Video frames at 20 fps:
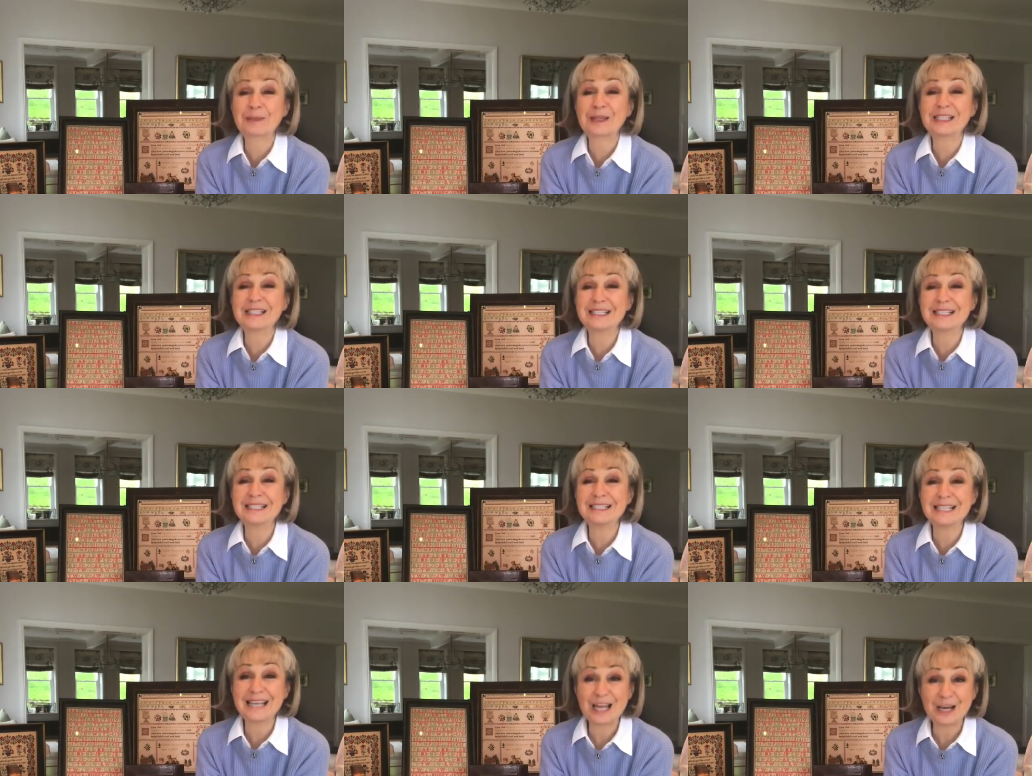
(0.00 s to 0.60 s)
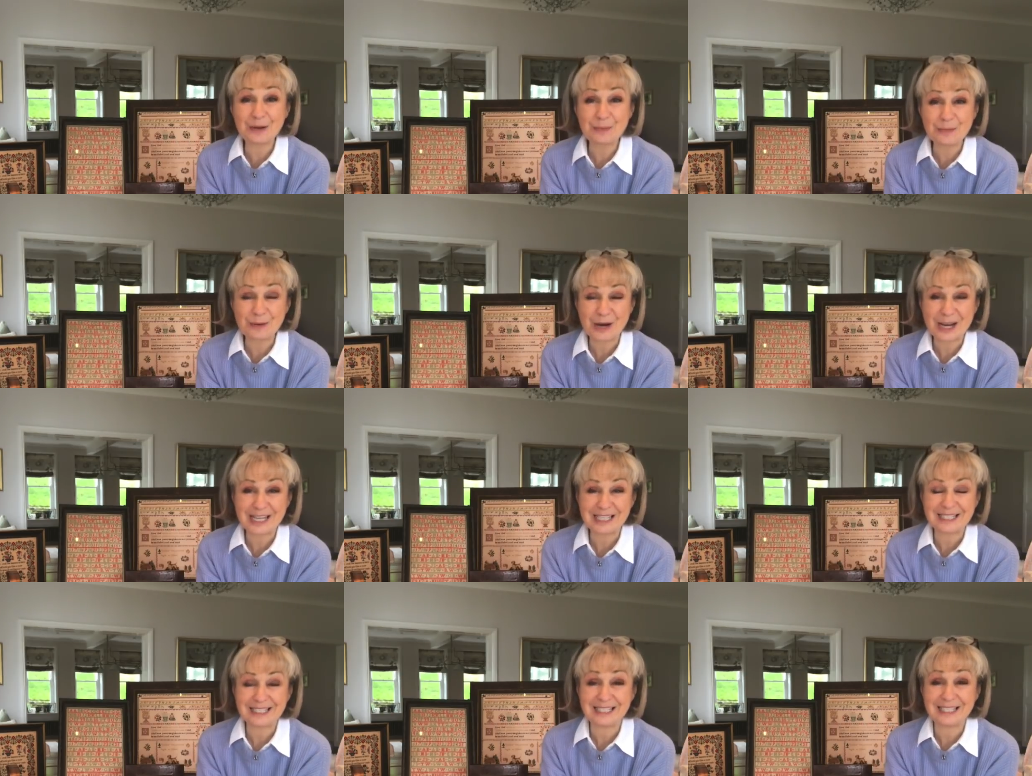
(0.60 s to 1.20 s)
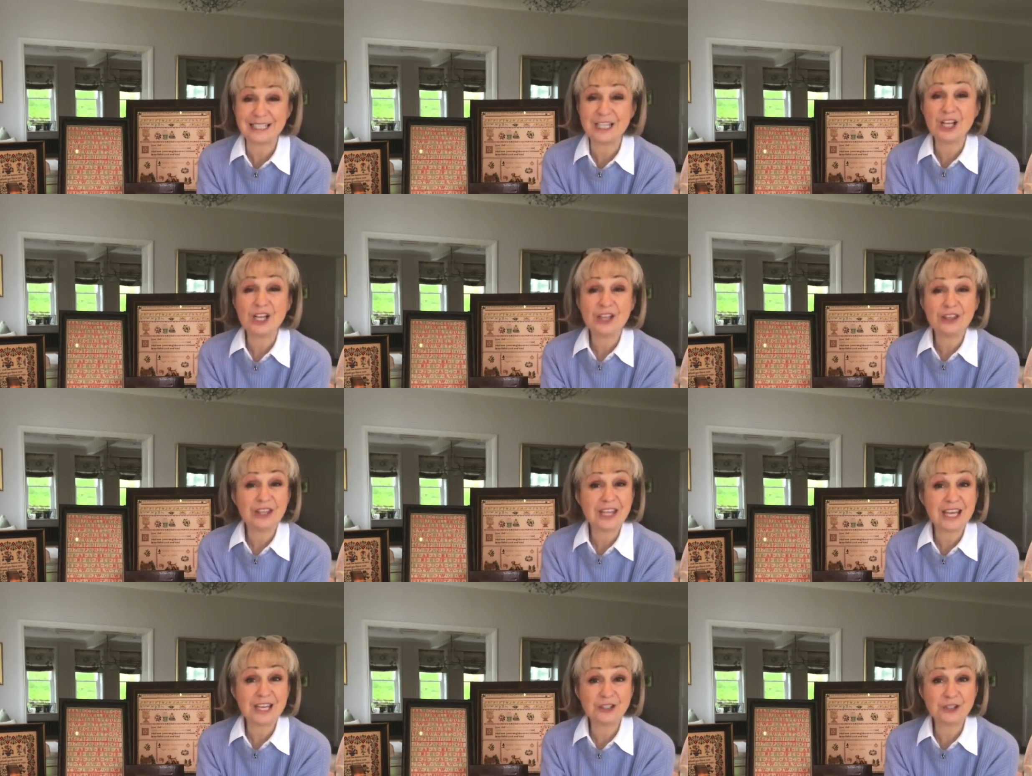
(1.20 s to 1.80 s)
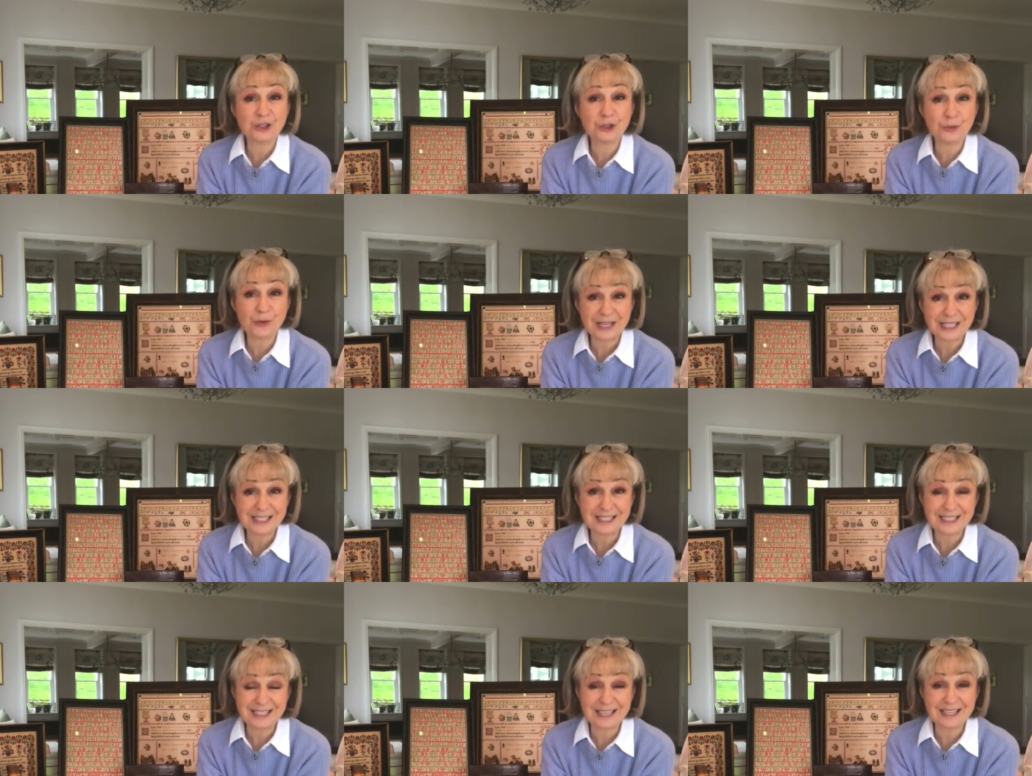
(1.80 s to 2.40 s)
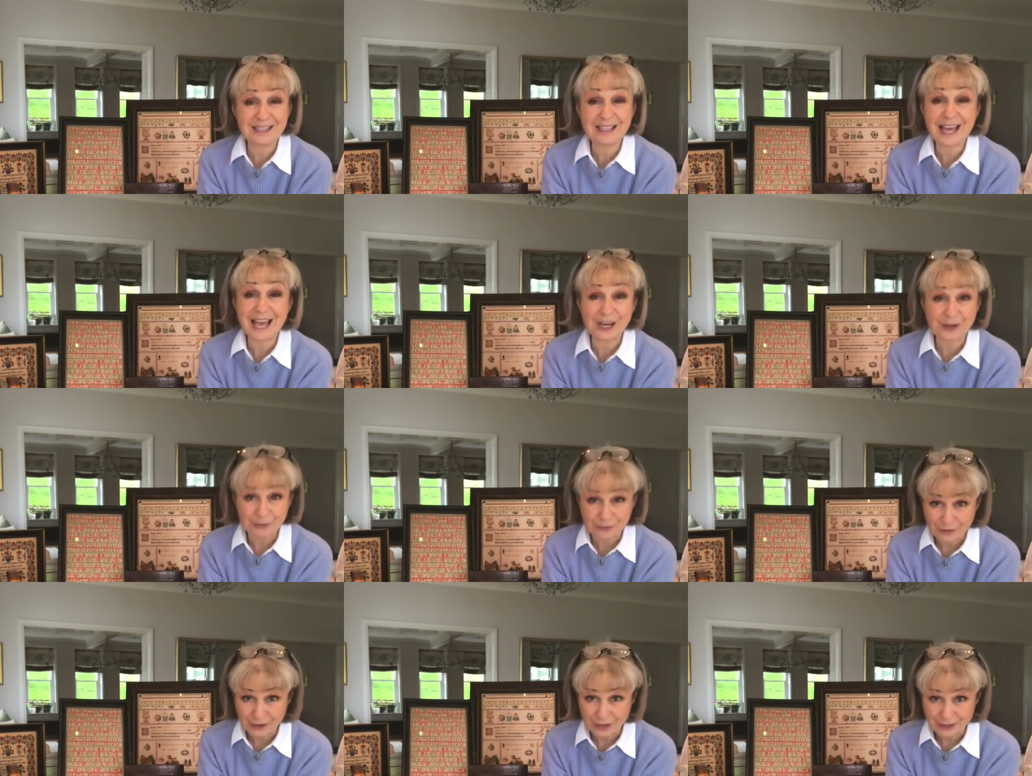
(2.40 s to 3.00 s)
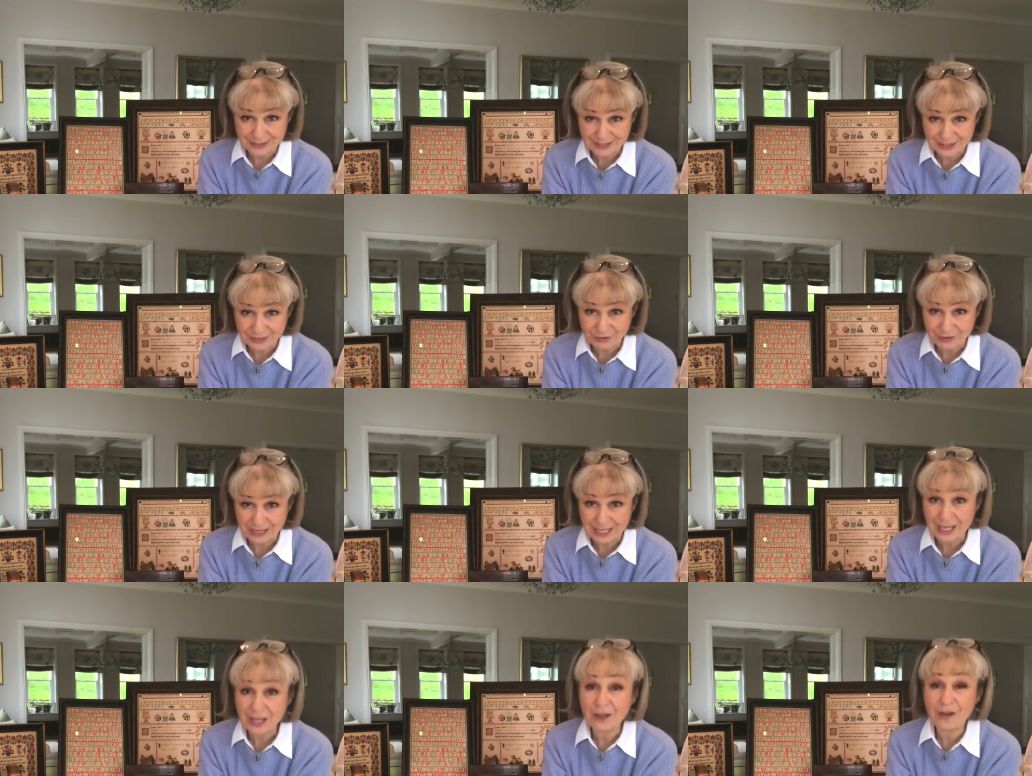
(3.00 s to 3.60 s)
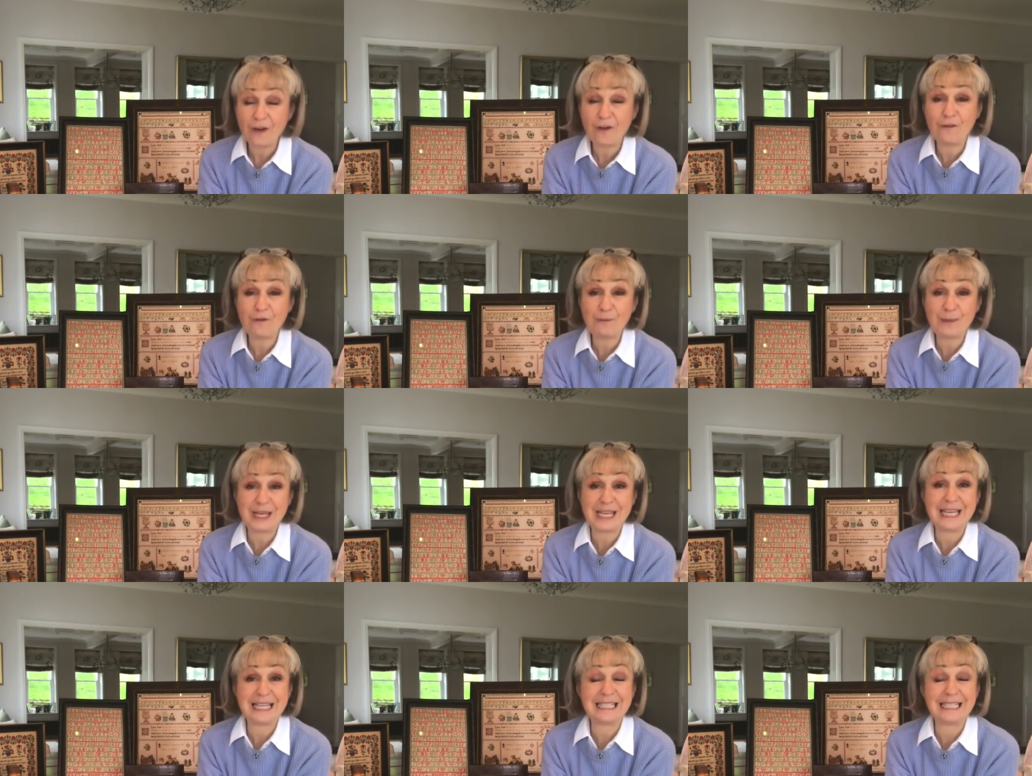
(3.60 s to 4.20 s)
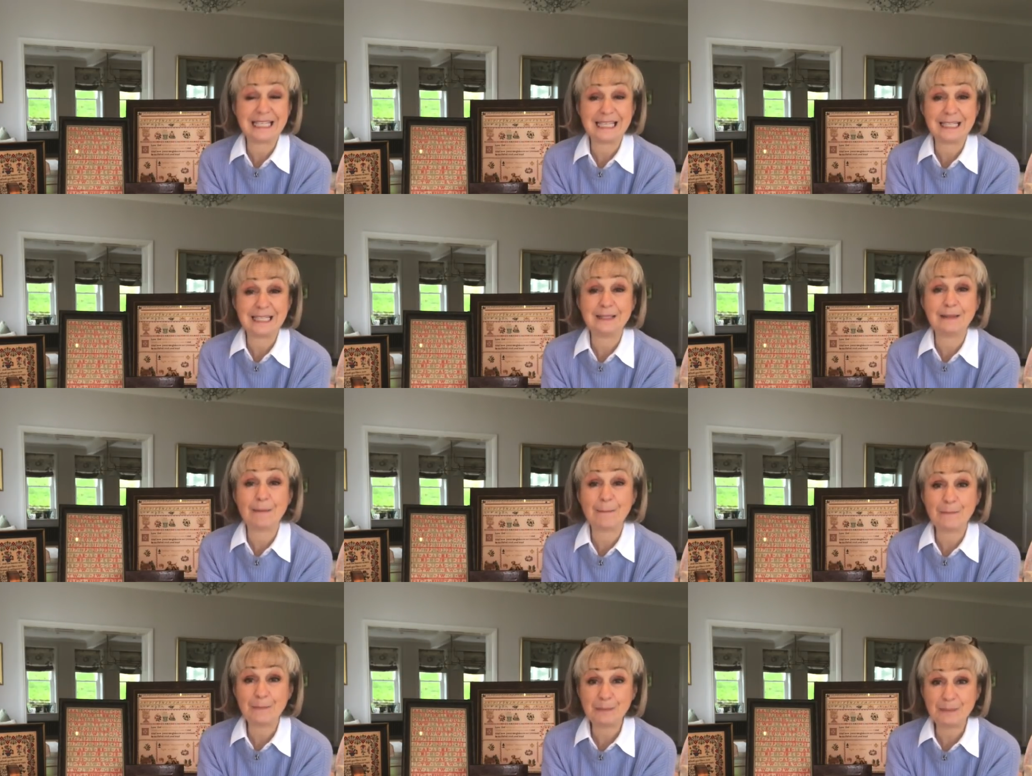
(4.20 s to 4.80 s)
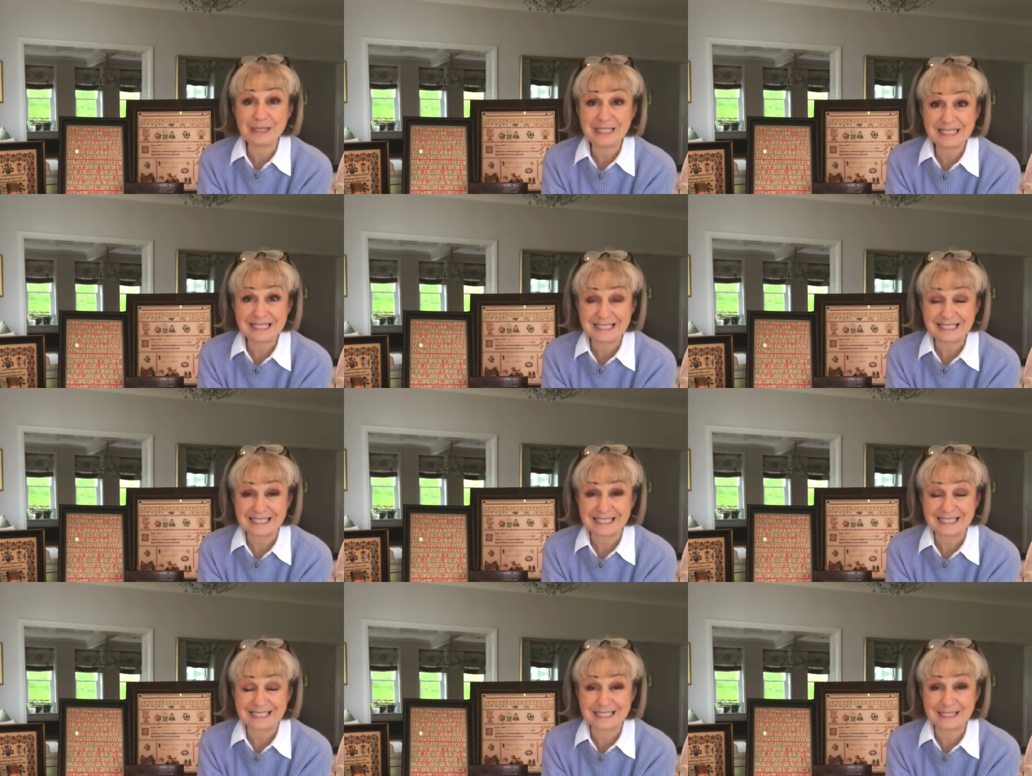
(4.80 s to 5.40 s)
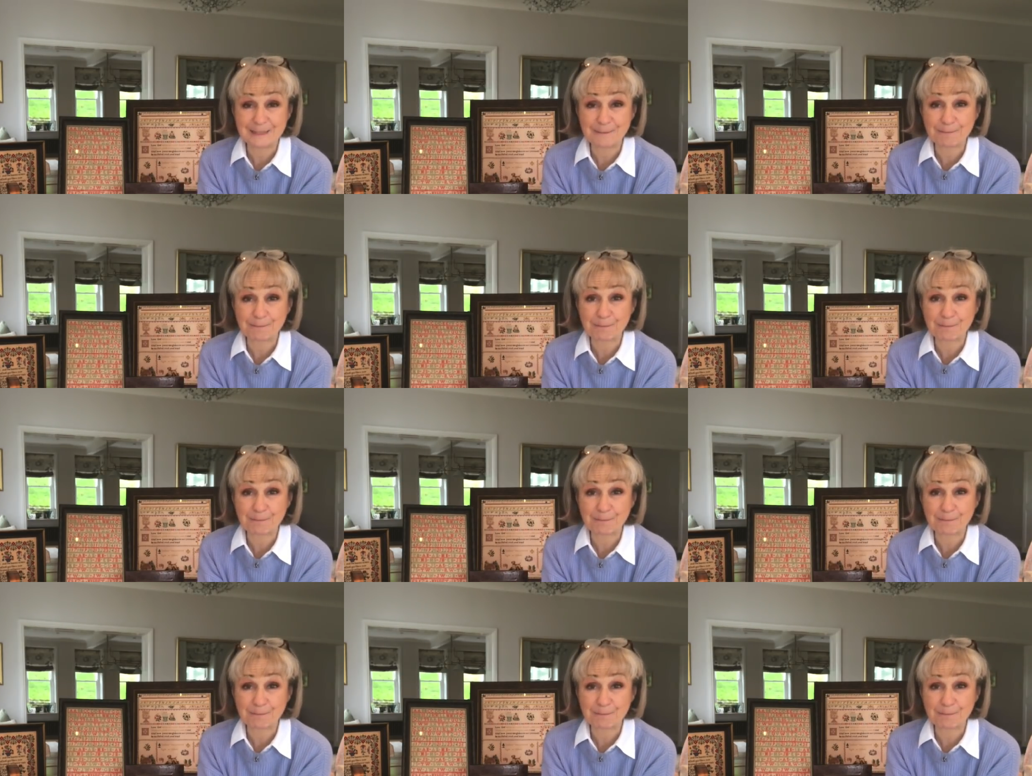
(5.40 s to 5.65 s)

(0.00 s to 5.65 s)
celebrating their 20th anniversary of being in business.